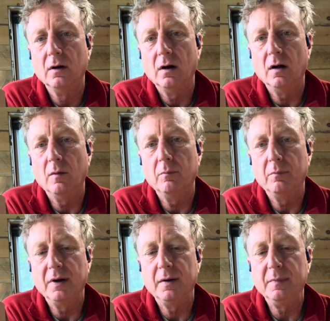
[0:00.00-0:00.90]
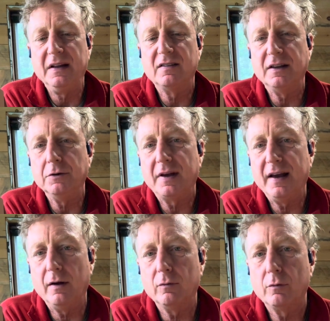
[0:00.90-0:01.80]
But it means that you
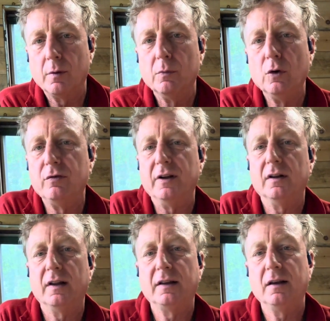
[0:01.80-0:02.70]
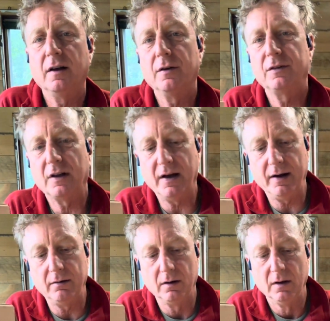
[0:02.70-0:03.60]
can't remove it like the other
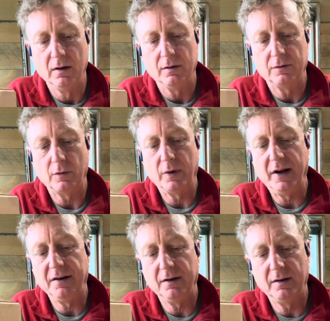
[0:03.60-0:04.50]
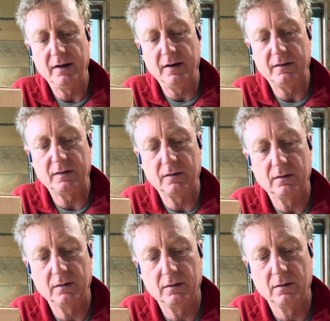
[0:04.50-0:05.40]
side. So when I did this
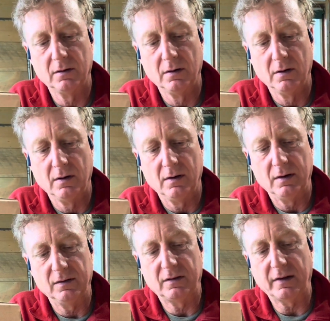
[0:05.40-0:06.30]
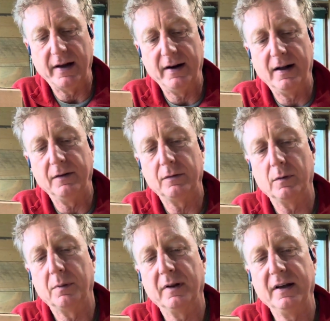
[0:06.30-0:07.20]
and slide it out to
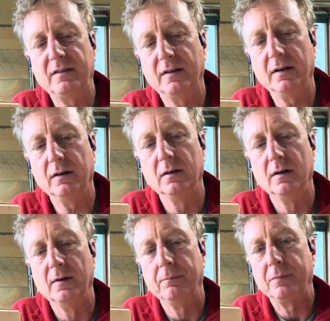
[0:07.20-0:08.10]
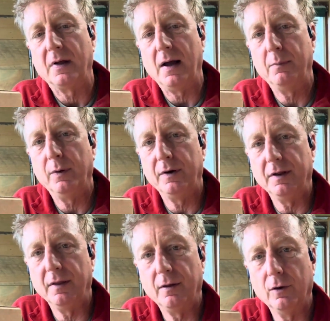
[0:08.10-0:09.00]
replace it, I put it
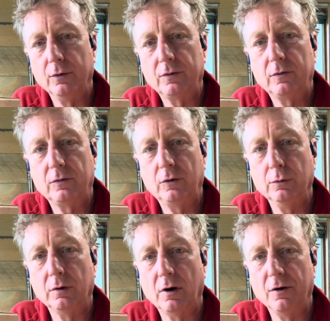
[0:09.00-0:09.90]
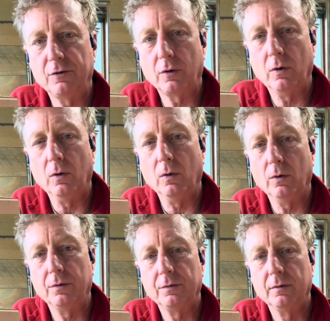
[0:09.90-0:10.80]
in those two larger
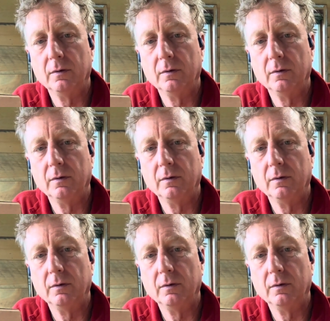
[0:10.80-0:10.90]
holes.